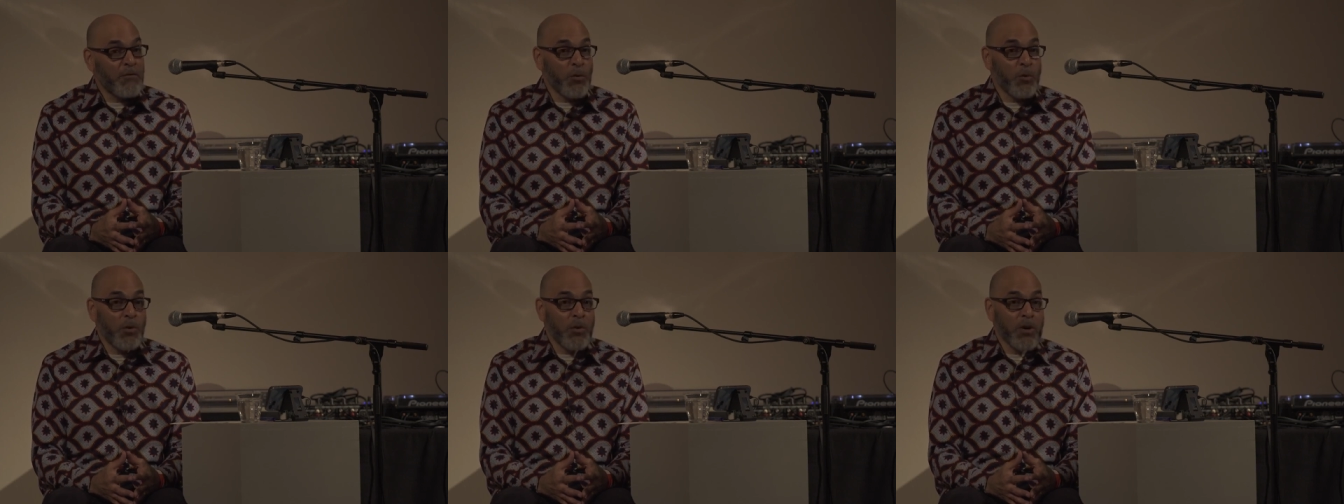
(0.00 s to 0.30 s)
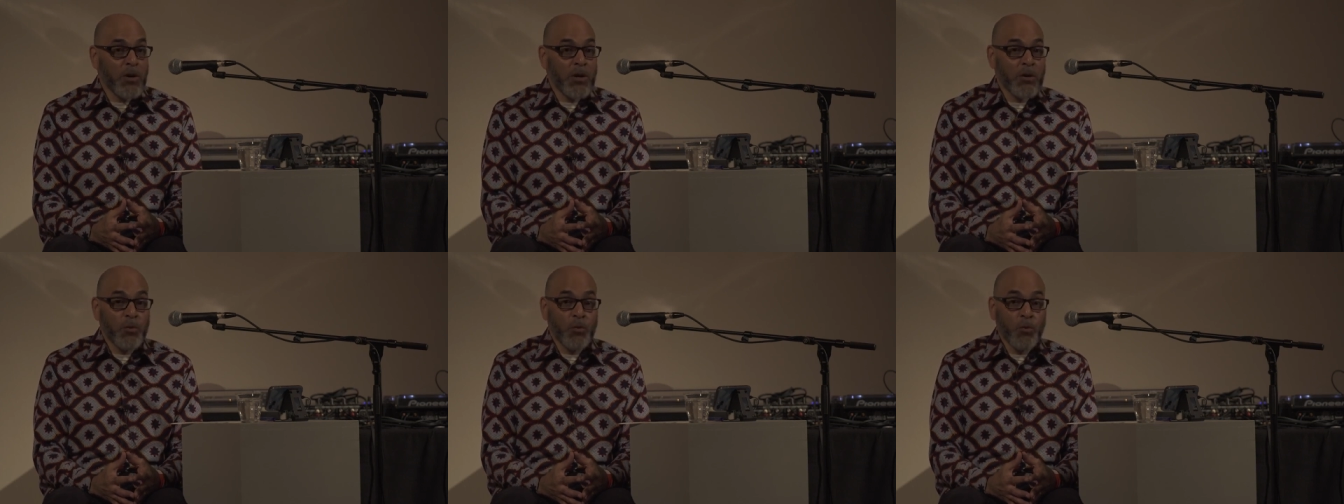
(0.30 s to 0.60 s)

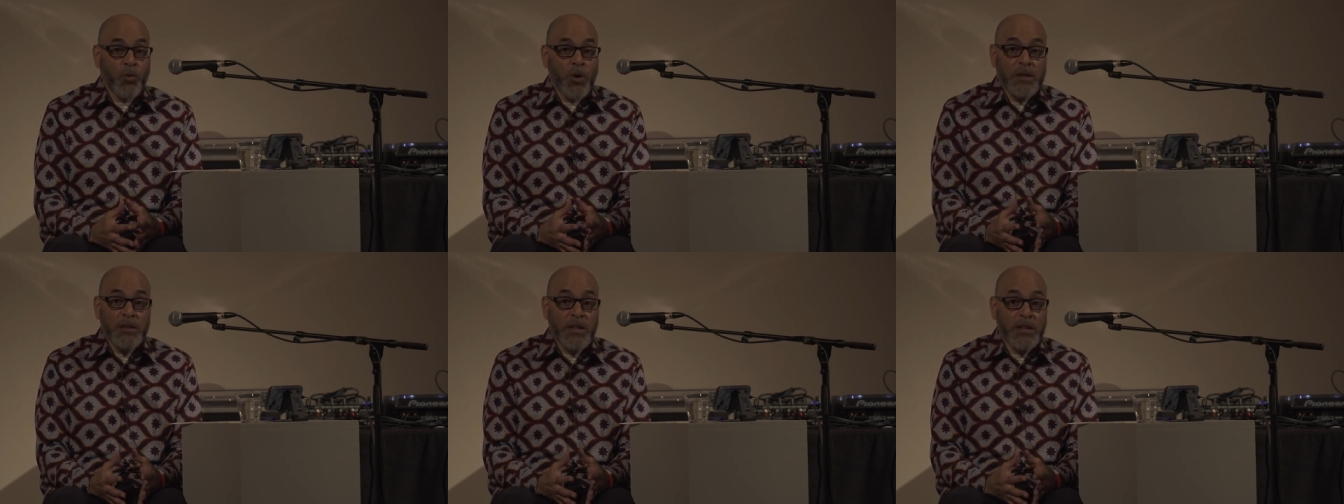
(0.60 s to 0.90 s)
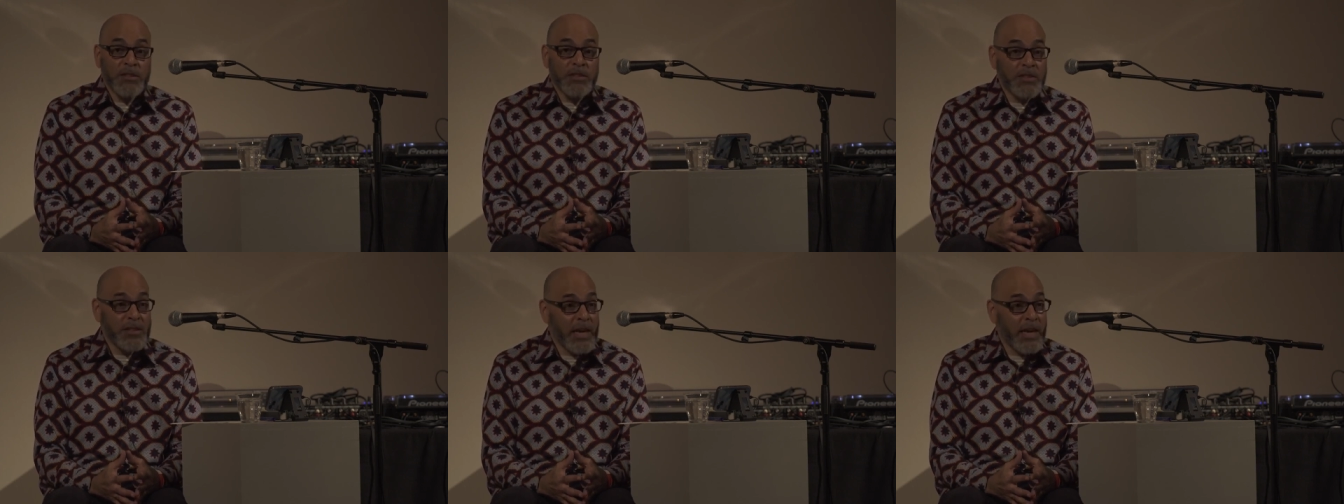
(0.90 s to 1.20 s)
for what
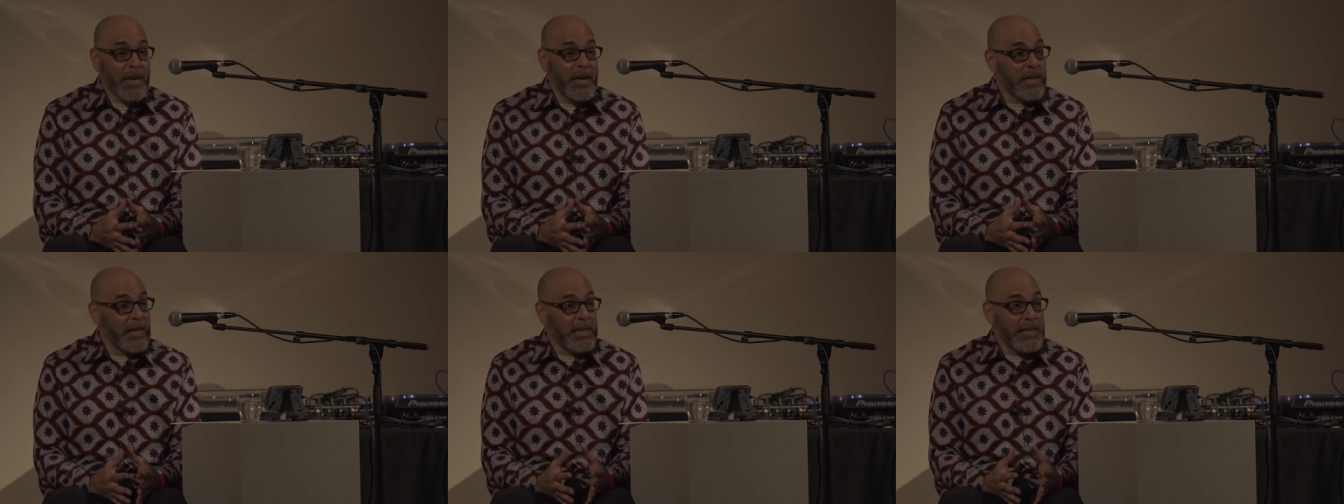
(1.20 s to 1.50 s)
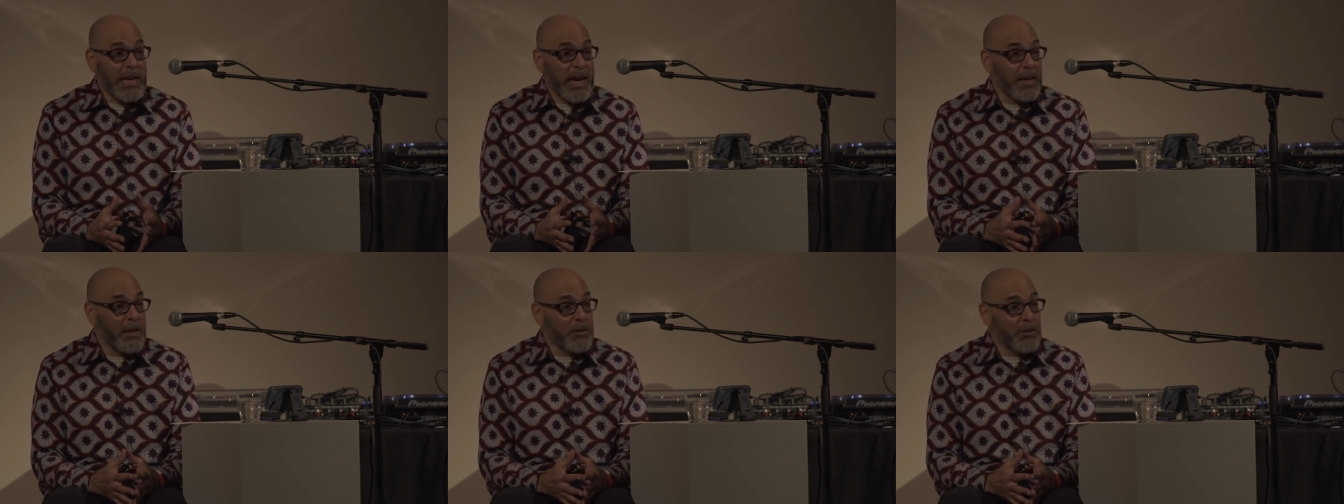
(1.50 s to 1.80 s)
they're saying
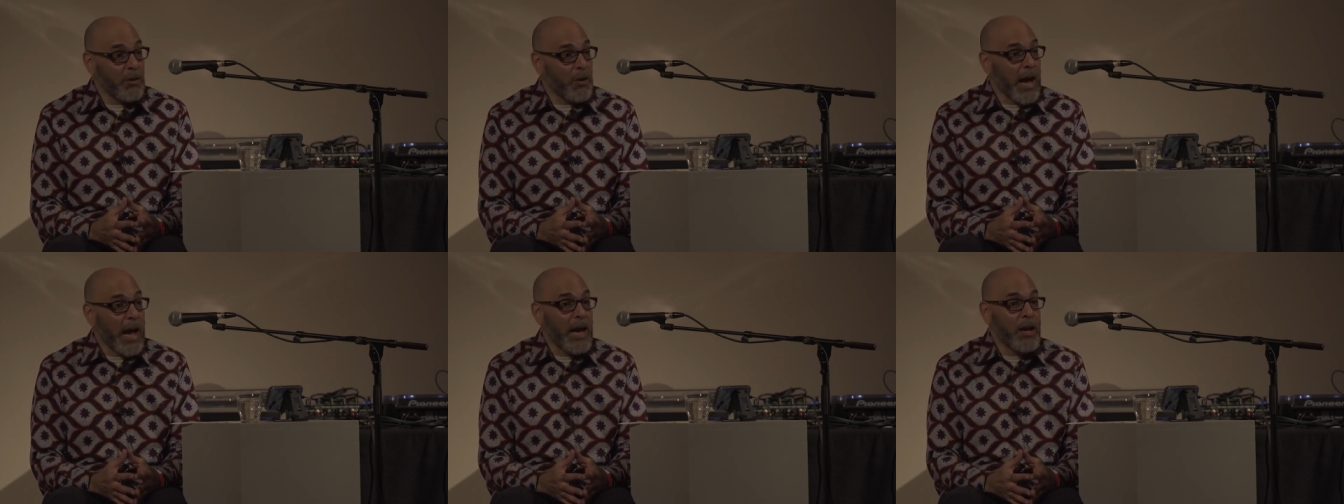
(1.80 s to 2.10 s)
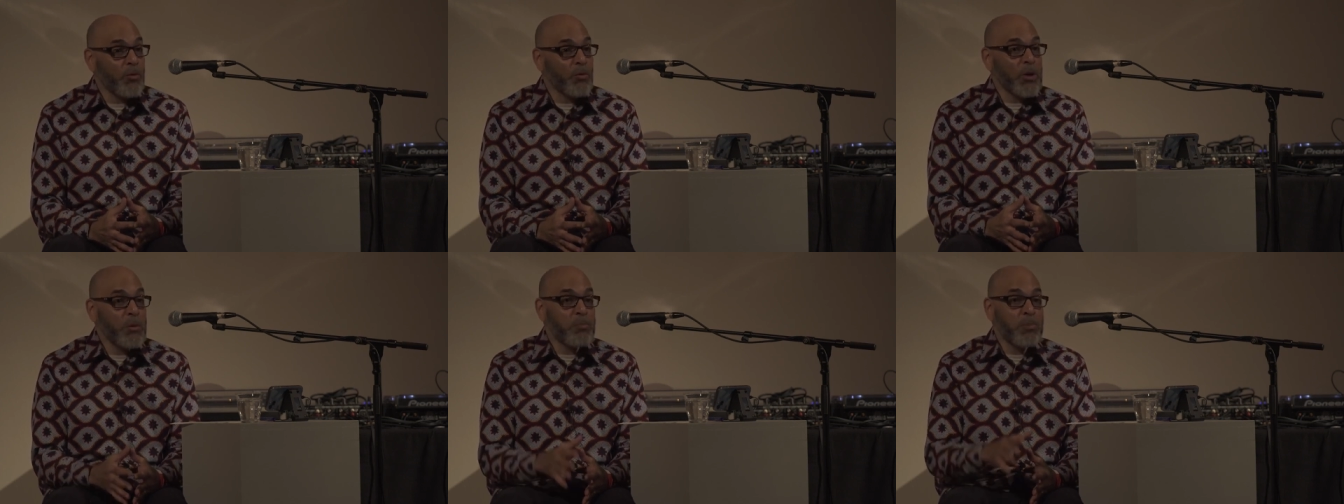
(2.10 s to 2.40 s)
and not, you know,
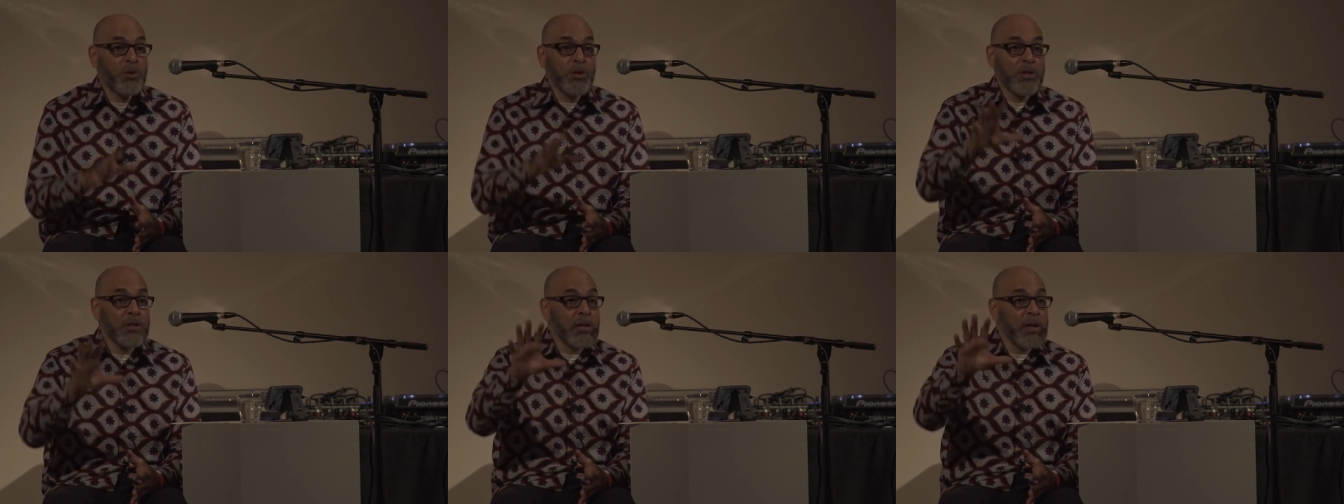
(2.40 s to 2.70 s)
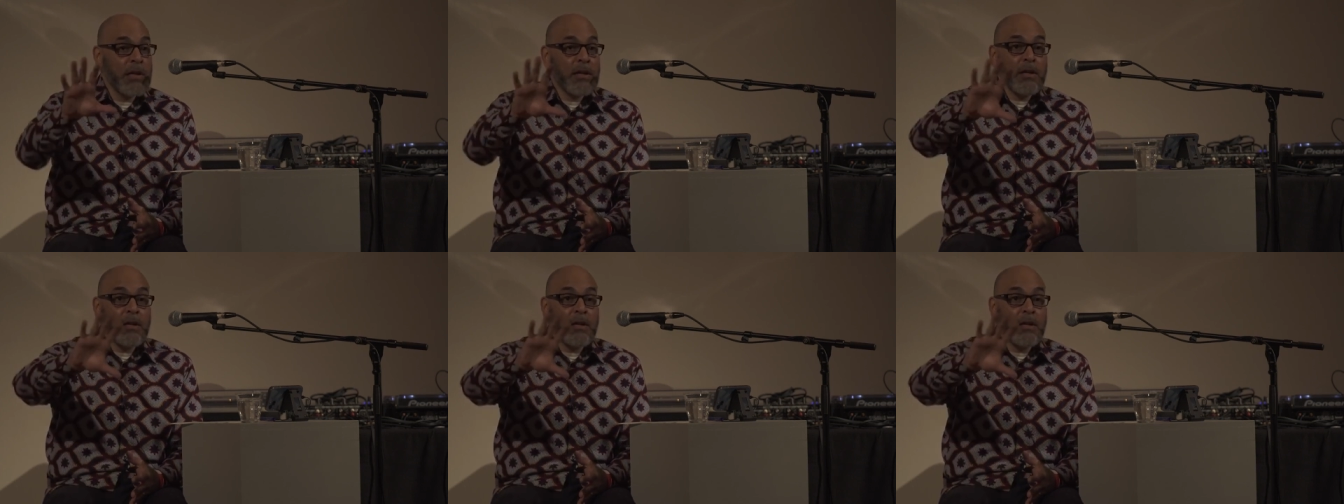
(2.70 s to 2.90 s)
how do we put,